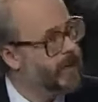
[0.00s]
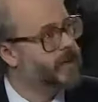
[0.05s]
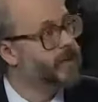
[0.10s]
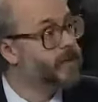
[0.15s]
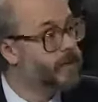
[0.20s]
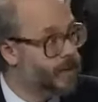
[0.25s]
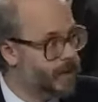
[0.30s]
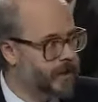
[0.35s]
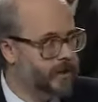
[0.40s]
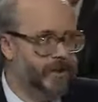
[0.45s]

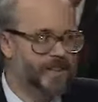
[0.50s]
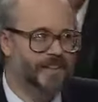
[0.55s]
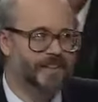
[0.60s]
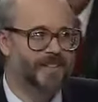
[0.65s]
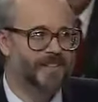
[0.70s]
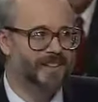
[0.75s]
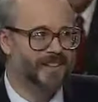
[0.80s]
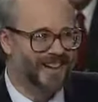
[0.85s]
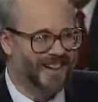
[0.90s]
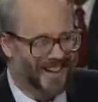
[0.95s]
Yes, here it
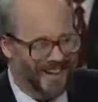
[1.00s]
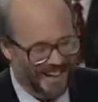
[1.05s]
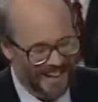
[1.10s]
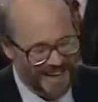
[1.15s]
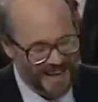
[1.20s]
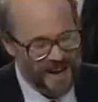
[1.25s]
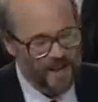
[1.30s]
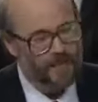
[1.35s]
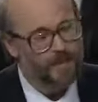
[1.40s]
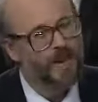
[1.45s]
is.
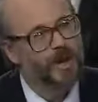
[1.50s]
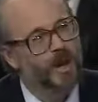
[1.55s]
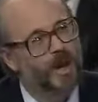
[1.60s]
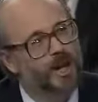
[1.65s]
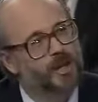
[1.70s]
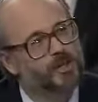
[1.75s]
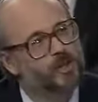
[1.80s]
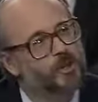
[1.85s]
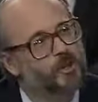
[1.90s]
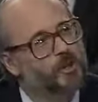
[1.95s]

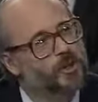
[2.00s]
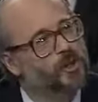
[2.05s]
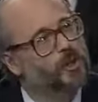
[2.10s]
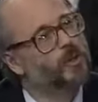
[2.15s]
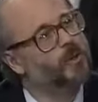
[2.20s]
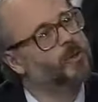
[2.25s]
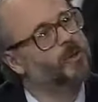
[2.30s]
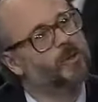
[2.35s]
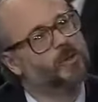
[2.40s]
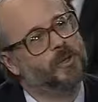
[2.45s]
Because you
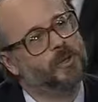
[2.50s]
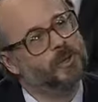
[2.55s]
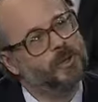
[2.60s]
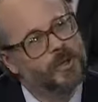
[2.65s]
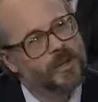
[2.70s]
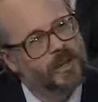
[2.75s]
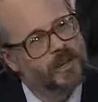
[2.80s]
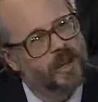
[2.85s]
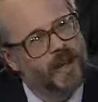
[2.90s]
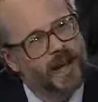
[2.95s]
two
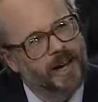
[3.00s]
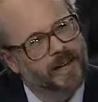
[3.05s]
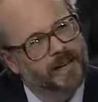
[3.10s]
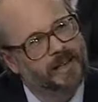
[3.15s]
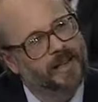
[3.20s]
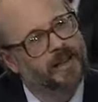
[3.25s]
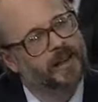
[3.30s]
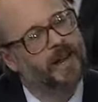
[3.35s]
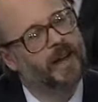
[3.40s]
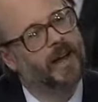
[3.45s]
did
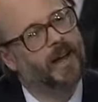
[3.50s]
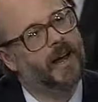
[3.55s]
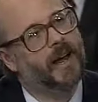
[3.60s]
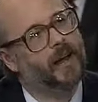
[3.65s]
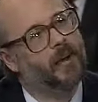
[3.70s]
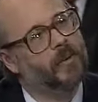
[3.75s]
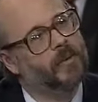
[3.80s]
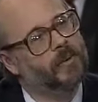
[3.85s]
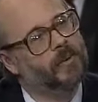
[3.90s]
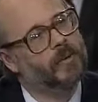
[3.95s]
not,
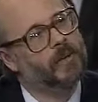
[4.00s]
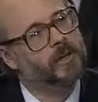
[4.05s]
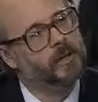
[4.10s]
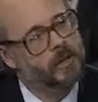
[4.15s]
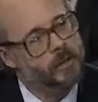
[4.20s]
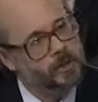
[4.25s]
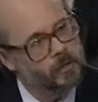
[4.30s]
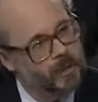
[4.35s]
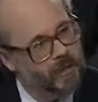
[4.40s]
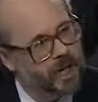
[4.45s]

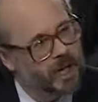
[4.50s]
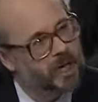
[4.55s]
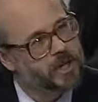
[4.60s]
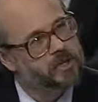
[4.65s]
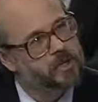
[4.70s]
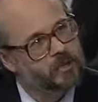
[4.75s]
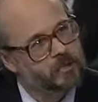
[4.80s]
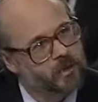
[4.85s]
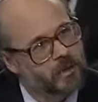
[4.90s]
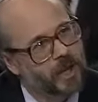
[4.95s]

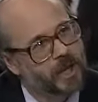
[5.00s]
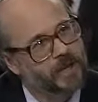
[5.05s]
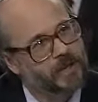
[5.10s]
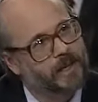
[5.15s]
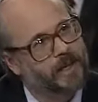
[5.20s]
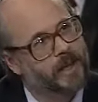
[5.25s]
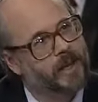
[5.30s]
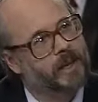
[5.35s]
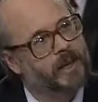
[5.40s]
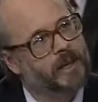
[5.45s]
because you thought
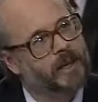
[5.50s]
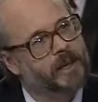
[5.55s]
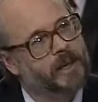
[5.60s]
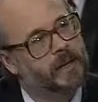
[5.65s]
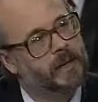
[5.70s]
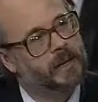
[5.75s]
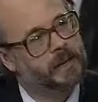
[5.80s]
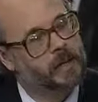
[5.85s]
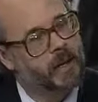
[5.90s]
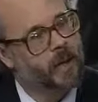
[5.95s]

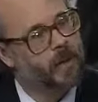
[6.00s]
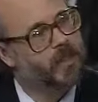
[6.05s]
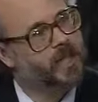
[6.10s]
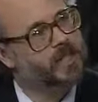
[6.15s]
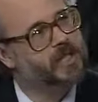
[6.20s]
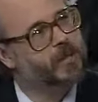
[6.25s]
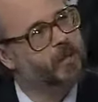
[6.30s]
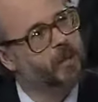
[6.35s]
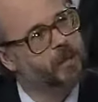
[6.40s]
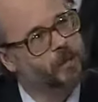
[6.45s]

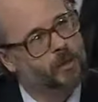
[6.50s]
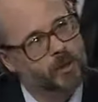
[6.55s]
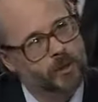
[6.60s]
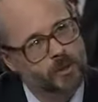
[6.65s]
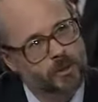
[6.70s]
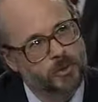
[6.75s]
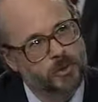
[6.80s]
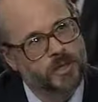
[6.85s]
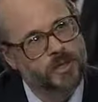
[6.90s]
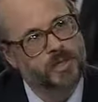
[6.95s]
Darwinism would
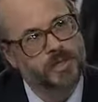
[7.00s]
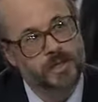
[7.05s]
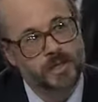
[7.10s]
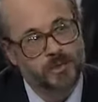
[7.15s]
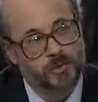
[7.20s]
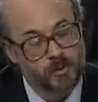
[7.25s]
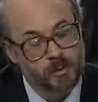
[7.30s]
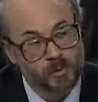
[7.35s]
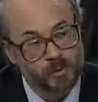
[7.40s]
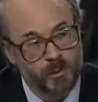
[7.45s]
produce
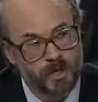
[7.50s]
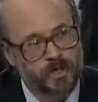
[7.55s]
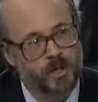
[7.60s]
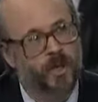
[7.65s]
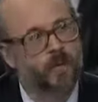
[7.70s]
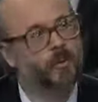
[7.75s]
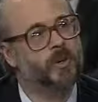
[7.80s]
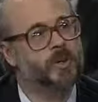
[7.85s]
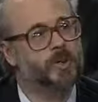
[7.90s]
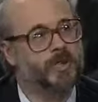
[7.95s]
this
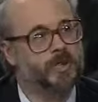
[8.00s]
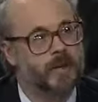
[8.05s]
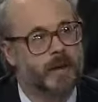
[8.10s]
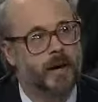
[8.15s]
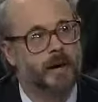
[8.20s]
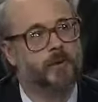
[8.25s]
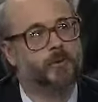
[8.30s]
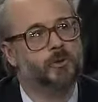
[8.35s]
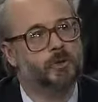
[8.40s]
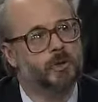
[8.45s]
result, which is
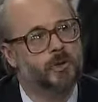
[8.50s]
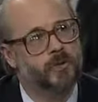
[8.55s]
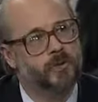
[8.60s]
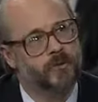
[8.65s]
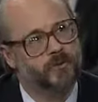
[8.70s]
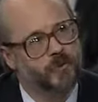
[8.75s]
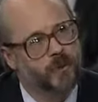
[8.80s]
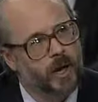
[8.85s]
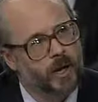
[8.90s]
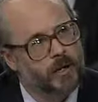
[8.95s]
now shown to
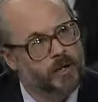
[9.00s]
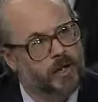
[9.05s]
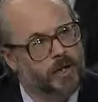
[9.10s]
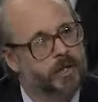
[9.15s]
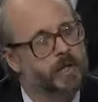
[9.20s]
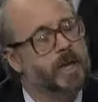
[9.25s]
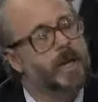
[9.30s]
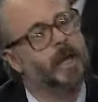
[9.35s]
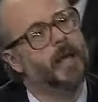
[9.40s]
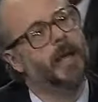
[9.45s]
be
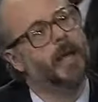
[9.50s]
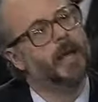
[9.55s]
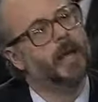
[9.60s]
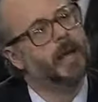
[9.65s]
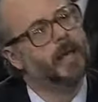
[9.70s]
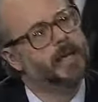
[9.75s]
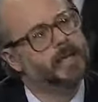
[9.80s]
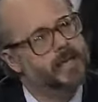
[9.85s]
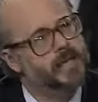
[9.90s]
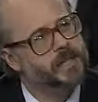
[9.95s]
fraudulent,
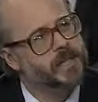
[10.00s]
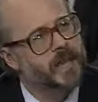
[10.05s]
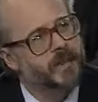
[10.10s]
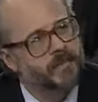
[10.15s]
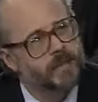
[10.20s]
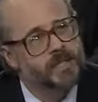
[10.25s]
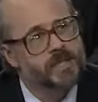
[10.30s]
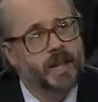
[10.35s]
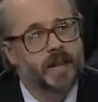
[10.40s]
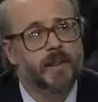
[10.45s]
is it
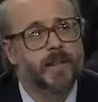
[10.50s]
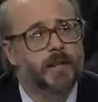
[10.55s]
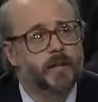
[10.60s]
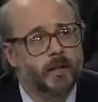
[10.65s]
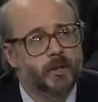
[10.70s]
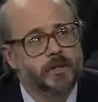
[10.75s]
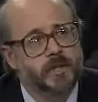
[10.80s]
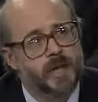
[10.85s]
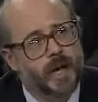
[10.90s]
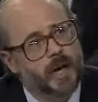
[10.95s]
safe to say that
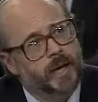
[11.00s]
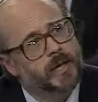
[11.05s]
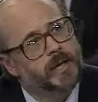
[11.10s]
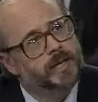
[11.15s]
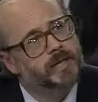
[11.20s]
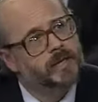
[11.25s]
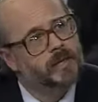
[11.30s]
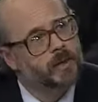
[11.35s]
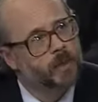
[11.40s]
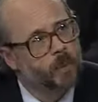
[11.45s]
no
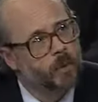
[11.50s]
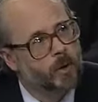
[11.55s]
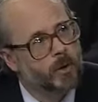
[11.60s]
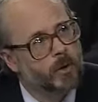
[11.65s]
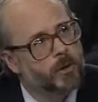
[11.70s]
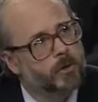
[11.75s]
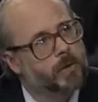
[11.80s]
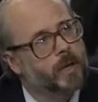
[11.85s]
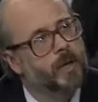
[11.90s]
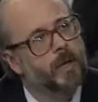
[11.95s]
scientist in the
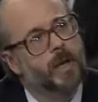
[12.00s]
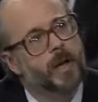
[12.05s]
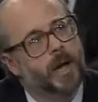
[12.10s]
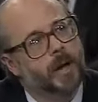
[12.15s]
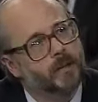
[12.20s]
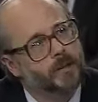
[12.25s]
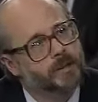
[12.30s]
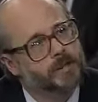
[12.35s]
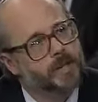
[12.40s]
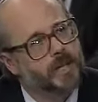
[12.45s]
world
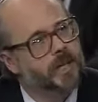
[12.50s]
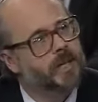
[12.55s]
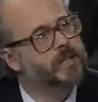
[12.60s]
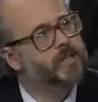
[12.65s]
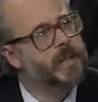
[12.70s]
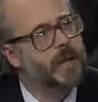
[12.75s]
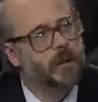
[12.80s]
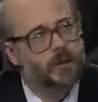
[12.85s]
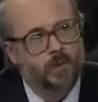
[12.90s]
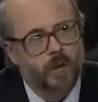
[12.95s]

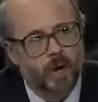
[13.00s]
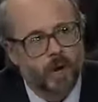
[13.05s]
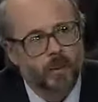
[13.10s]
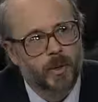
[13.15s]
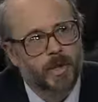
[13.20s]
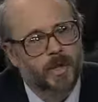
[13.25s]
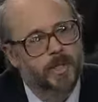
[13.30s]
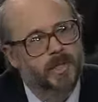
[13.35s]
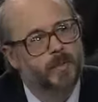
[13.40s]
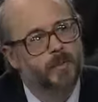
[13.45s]
understands how
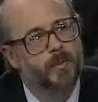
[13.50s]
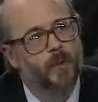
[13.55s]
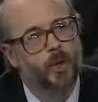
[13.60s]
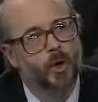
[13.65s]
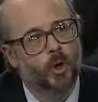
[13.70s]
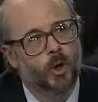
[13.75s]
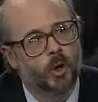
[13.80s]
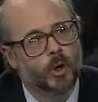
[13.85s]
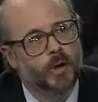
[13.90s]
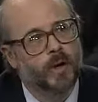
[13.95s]
Darwinism
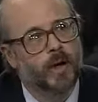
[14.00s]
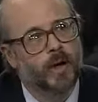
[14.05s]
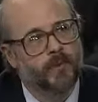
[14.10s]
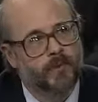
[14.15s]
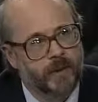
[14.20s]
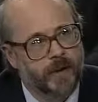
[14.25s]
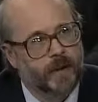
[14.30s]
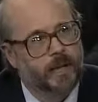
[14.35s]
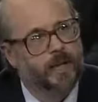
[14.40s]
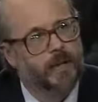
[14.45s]
could
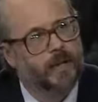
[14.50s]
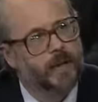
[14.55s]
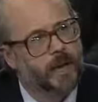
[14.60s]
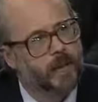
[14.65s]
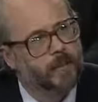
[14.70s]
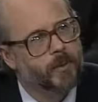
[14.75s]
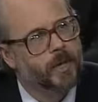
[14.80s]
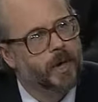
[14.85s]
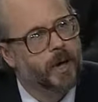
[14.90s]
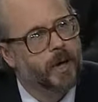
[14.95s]
affect
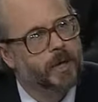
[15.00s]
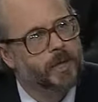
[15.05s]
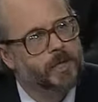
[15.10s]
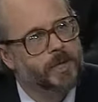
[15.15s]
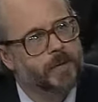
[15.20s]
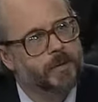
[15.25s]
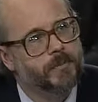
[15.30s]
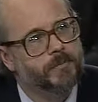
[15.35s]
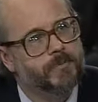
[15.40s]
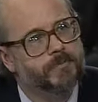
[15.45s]
embryology?